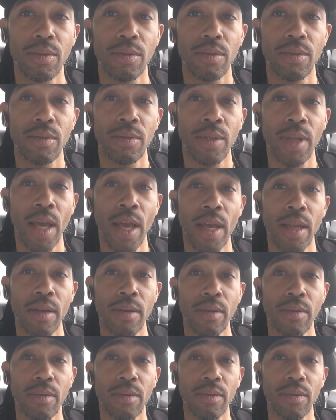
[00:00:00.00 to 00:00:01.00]
that
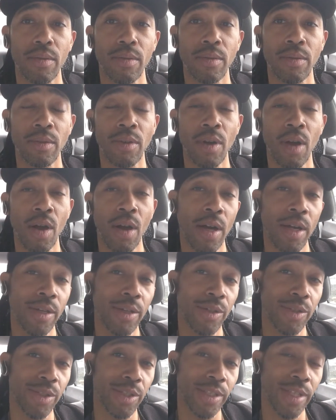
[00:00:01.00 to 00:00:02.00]
y'all
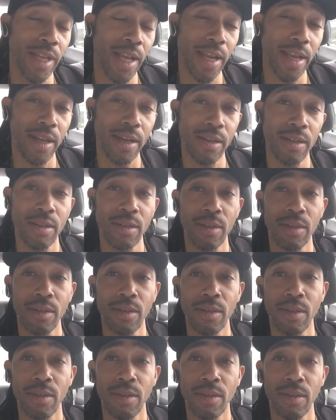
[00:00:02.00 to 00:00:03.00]
understand
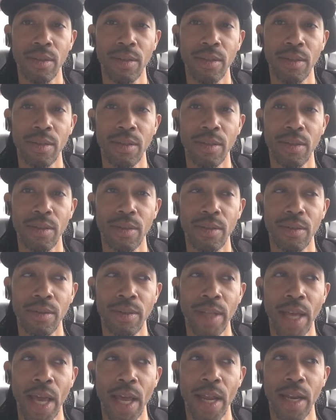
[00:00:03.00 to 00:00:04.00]

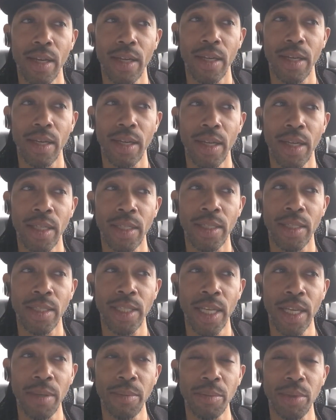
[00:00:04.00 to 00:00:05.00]
that it
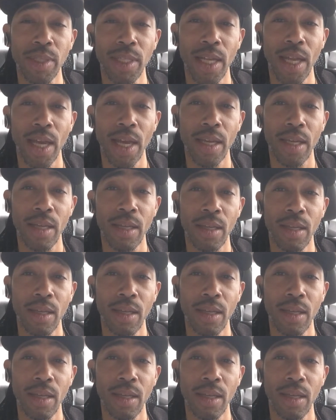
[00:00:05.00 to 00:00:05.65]
seems like